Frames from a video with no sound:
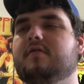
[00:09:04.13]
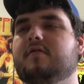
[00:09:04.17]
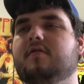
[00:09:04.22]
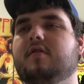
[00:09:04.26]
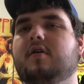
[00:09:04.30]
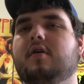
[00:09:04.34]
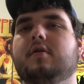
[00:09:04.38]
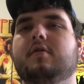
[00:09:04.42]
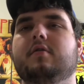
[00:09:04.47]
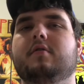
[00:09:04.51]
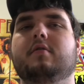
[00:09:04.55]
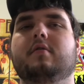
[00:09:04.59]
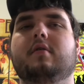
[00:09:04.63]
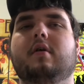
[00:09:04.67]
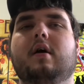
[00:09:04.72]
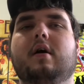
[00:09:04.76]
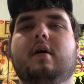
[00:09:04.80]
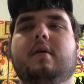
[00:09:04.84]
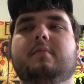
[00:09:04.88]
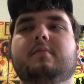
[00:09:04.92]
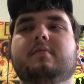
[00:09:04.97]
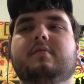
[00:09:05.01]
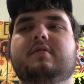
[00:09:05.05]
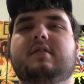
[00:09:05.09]

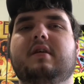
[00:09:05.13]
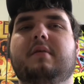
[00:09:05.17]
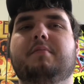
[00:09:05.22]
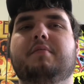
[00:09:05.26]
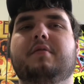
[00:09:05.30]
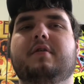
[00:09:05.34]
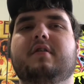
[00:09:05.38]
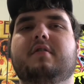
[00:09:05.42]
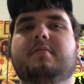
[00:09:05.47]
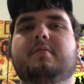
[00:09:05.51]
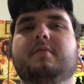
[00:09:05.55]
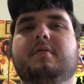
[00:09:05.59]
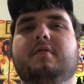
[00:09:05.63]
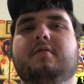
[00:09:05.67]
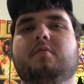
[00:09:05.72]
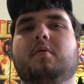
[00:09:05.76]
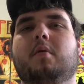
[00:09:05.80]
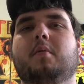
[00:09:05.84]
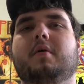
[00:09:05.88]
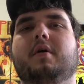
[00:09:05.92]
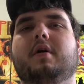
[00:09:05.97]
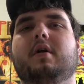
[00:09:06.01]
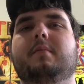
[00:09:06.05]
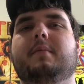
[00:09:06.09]
So same principle as
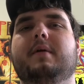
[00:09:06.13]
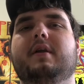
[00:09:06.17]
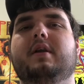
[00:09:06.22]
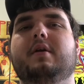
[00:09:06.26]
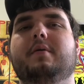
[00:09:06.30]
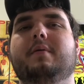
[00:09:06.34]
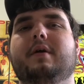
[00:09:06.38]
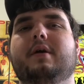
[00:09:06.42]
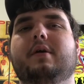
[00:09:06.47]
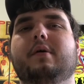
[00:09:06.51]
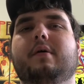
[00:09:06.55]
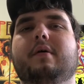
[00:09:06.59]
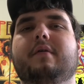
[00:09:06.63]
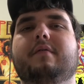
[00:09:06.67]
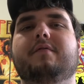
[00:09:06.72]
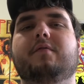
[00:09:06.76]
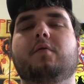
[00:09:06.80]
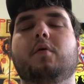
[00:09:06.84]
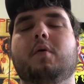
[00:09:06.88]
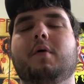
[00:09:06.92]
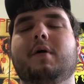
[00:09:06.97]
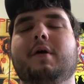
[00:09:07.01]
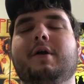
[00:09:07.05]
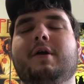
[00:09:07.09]
what we're going to be doing going
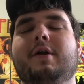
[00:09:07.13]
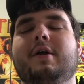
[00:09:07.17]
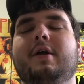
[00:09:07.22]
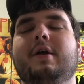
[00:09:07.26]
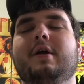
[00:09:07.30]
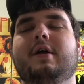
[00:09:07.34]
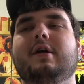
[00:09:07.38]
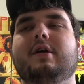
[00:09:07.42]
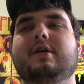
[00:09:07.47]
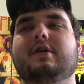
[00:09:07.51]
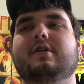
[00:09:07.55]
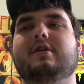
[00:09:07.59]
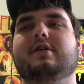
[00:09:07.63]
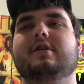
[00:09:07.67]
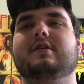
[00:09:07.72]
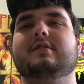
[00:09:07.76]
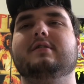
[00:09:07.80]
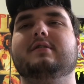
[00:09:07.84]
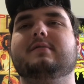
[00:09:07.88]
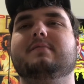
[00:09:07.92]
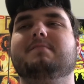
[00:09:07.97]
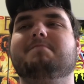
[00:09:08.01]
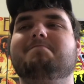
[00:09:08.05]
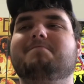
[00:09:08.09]
forward,
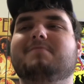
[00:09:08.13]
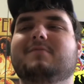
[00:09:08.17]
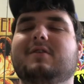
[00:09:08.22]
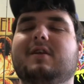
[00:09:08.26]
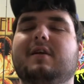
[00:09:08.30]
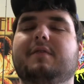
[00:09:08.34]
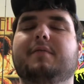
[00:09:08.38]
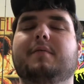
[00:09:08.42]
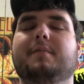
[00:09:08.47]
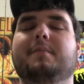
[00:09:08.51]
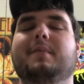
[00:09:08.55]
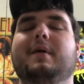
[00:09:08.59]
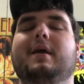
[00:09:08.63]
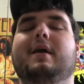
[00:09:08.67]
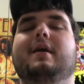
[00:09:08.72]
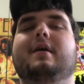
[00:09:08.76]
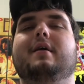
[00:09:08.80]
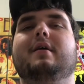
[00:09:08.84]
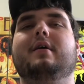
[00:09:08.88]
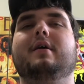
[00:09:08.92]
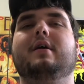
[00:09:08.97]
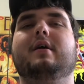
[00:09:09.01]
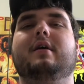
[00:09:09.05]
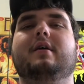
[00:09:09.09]
just different bait.
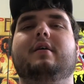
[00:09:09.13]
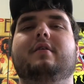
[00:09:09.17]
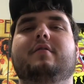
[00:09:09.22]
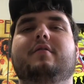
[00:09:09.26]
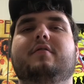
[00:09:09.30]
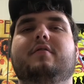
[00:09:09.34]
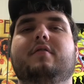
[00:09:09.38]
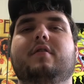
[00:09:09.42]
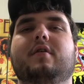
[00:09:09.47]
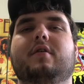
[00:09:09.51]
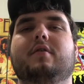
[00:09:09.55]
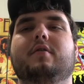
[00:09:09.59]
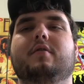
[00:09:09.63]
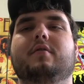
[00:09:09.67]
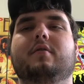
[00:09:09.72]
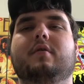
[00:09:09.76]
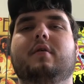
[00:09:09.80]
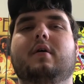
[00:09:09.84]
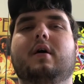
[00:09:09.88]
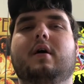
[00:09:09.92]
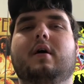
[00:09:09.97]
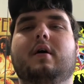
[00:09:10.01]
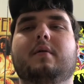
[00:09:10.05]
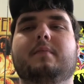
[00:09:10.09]

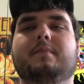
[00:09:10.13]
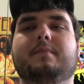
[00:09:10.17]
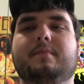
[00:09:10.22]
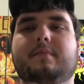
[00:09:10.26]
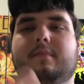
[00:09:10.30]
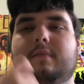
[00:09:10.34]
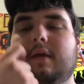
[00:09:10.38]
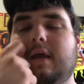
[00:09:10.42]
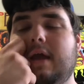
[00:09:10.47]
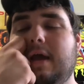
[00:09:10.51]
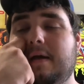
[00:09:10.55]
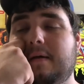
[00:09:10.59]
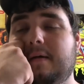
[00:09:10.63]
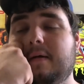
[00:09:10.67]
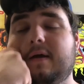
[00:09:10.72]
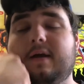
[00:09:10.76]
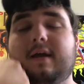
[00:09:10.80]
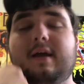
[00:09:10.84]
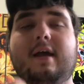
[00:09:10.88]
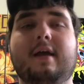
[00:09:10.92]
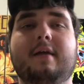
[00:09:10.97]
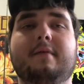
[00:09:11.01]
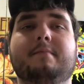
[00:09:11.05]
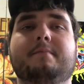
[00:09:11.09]
So yeah,
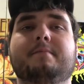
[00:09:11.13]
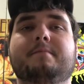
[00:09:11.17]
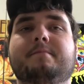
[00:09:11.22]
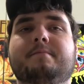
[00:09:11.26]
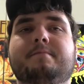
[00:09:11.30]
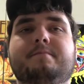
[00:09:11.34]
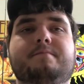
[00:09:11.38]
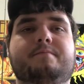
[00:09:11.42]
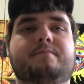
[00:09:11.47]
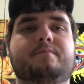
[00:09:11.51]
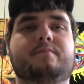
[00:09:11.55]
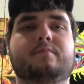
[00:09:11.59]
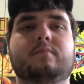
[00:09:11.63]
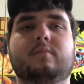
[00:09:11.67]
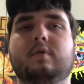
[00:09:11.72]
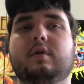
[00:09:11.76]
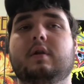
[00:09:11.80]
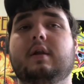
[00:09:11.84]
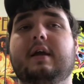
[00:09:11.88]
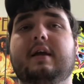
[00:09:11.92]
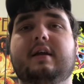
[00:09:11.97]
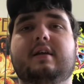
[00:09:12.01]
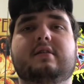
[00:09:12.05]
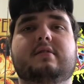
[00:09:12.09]
again,
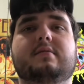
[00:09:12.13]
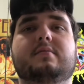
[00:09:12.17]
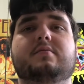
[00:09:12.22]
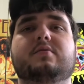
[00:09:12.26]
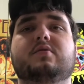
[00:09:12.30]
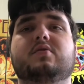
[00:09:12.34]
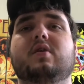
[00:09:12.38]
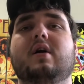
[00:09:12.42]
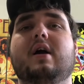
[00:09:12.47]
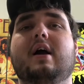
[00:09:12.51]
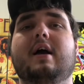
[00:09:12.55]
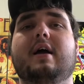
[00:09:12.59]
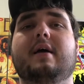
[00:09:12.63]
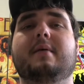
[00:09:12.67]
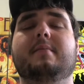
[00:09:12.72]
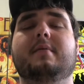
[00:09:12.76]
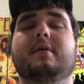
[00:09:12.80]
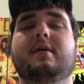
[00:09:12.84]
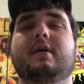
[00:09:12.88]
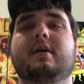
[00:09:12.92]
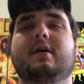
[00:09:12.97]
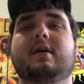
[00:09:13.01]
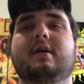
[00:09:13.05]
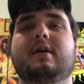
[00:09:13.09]
like, subscribe,
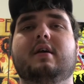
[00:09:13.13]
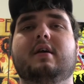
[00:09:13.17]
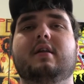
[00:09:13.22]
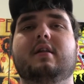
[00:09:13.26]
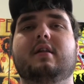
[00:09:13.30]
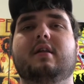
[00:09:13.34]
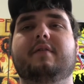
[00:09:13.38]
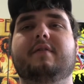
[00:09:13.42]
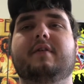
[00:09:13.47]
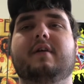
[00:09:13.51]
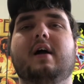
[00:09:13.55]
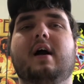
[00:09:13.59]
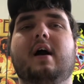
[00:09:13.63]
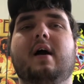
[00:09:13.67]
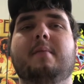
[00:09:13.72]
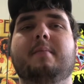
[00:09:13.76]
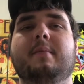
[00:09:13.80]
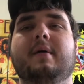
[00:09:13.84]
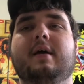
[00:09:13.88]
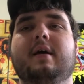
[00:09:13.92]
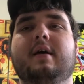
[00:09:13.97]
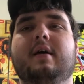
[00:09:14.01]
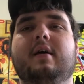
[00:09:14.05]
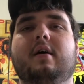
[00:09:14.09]
leave a
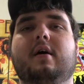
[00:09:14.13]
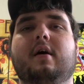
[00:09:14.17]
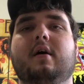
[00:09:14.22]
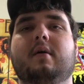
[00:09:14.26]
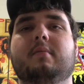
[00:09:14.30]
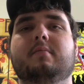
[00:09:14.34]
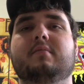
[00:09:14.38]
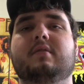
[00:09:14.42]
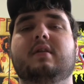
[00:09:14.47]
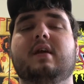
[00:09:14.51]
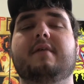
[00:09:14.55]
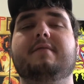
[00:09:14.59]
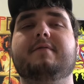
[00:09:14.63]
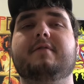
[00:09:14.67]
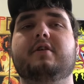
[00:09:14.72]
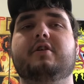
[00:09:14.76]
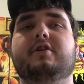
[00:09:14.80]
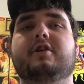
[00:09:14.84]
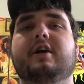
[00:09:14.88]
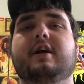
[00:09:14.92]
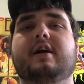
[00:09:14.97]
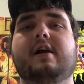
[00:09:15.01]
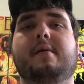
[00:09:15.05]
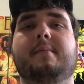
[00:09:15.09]
comment. Definitely
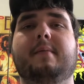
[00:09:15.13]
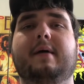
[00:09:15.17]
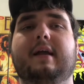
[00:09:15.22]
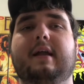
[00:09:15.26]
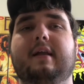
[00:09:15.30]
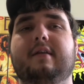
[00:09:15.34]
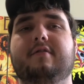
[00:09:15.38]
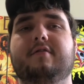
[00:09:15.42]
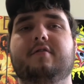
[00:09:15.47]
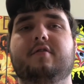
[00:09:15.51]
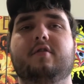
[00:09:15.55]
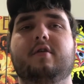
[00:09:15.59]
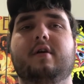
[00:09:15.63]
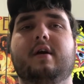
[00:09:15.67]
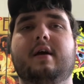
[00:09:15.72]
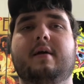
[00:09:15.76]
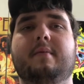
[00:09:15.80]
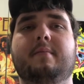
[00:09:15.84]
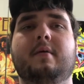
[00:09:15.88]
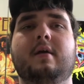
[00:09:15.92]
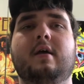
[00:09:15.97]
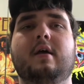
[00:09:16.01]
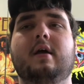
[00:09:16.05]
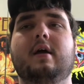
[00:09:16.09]
check out my
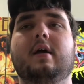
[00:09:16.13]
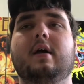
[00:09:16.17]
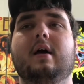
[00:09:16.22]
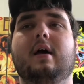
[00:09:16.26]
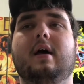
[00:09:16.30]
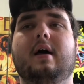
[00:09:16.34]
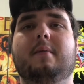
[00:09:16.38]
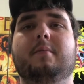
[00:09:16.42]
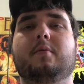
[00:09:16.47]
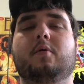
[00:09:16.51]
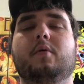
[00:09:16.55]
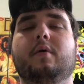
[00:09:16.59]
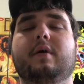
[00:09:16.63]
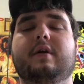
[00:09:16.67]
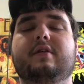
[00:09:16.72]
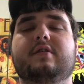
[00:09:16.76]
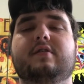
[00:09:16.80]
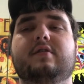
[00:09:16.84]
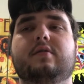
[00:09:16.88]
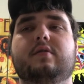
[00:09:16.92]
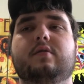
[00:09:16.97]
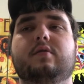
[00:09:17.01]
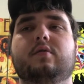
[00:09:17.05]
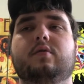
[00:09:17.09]
Instagram. I'm going
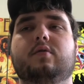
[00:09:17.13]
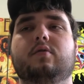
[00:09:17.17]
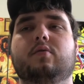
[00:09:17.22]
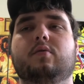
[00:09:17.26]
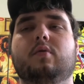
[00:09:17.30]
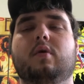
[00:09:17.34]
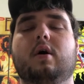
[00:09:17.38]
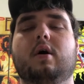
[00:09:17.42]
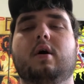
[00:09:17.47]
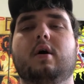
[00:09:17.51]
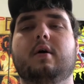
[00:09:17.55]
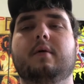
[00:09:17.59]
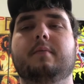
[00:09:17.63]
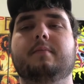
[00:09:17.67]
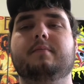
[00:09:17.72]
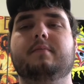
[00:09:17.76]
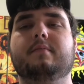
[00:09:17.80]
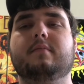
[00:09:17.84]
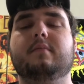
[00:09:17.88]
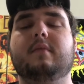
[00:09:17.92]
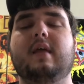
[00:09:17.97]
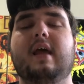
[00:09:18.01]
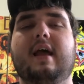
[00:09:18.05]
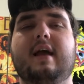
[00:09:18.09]
to
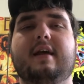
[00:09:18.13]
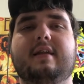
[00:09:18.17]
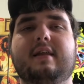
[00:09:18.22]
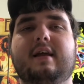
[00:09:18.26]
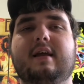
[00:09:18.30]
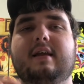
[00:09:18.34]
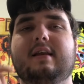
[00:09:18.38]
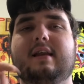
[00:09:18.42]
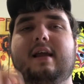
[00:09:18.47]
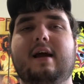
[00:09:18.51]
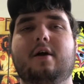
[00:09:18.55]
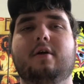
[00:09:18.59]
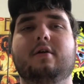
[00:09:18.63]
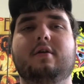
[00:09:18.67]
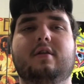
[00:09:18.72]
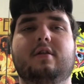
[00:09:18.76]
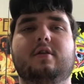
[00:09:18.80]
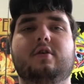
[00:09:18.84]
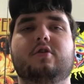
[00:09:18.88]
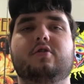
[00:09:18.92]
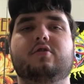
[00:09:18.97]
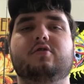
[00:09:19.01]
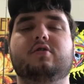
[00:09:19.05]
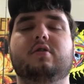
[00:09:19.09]
tag that down in
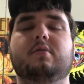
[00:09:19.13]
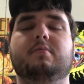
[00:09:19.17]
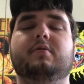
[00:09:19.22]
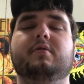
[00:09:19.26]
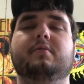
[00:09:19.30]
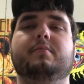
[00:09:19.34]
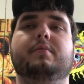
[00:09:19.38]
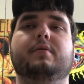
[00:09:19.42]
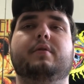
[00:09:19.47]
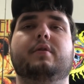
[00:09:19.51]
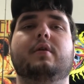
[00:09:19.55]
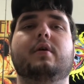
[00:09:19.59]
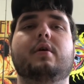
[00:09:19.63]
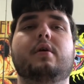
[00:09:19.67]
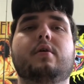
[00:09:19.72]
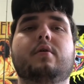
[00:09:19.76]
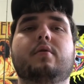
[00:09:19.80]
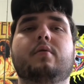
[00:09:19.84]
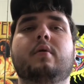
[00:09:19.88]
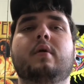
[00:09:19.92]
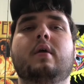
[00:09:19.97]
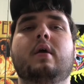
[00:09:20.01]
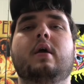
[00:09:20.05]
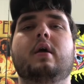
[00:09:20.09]
the description
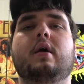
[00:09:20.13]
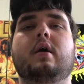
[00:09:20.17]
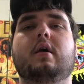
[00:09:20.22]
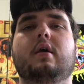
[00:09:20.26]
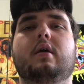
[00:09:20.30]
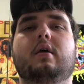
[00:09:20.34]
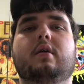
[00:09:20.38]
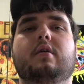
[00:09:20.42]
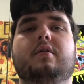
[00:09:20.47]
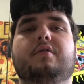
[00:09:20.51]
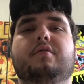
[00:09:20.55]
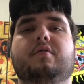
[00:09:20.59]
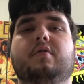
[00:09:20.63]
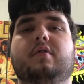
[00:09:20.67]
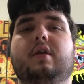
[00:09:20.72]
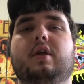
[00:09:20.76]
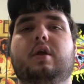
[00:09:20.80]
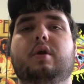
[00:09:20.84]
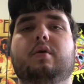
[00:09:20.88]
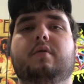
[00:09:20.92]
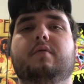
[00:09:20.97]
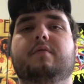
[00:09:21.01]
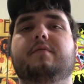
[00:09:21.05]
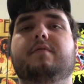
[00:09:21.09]
below so that
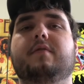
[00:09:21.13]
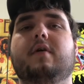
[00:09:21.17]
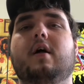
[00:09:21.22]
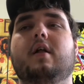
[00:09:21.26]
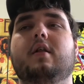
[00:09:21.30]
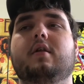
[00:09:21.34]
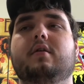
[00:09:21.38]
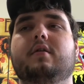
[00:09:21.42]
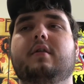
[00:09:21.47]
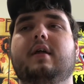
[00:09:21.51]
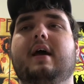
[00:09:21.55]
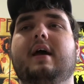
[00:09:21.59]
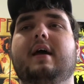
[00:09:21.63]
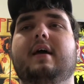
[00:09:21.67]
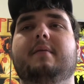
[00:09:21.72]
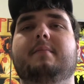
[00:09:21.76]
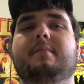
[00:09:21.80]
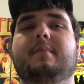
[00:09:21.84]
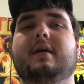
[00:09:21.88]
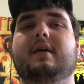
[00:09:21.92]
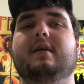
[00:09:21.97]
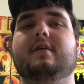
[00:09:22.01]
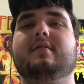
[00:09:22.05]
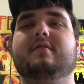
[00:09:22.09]
you can follow
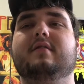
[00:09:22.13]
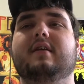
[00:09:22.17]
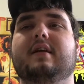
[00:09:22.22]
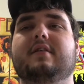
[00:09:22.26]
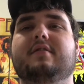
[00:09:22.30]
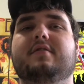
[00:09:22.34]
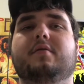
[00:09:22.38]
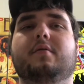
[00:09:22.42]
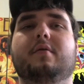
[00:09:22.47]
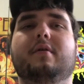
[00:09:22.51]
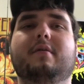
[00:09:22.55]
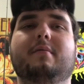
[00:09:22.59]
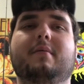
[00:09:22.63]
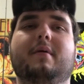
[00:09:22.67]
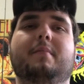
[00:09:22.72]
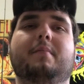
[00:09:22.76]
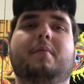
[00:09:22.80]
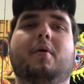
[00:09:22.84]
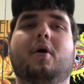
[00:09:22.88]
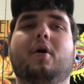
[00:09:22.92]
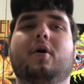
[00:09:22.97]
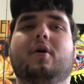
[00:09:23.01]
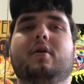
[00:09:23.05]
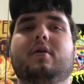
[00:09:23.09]
that, because that's going to be
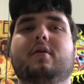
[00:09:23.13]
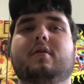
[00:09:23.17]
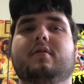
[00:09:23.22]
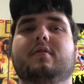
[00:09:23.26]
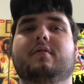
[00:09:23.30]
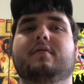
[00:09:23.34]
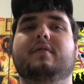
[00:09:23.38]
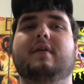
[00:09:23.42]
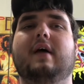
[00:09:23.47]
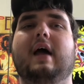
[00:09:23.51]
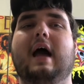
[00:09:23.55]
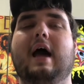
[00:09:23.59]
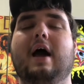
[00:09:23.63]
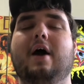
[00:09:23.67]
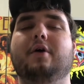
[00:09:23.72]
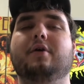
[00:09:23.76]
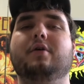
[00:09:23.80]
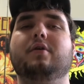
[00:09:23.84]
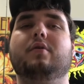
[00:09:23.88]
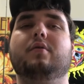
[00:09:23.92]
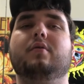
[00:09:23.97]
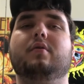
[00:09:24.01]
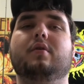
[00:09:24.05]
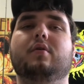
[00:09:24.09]
part of how
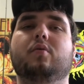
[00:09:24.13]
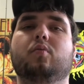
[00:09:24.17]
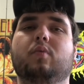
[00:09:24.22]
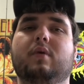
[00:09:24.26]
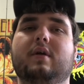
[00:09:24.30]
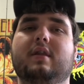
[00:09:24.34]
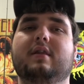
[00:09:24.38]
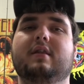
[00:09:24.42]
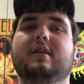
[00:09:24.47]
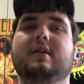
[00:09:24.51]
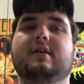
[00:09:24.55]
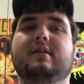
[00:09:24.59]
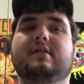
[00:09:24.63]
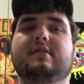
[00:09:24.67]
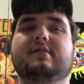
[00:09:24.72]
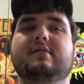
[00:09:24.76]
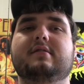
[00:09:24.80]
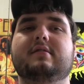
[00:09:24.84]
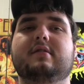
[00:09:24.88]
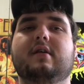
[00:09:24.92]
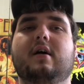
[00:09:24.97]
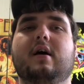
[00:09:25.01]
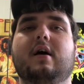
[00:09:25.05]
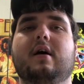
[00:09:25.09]
you could win
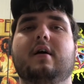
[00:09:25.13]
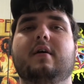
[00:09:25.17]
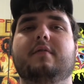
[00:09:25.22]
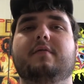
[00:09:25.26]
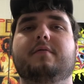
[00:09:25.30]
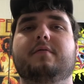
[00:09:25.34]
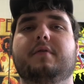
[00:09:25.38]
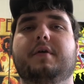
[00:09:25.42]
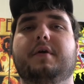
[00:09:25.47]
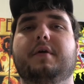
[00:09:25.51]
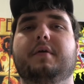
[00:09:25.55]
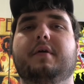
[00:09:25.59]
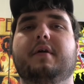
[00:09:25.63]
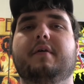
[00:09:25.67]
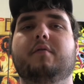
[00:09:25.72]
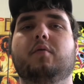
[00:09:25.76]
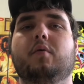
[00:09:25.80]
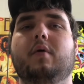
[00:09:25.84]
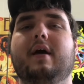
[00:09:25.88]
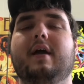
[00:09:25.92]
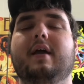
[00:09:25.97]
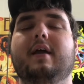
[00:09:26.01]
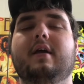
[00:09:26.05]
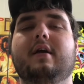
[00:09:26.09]
this free
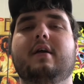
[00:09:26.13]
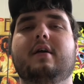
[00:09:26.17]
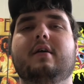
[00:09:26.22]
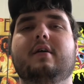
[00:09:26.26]
giveaway.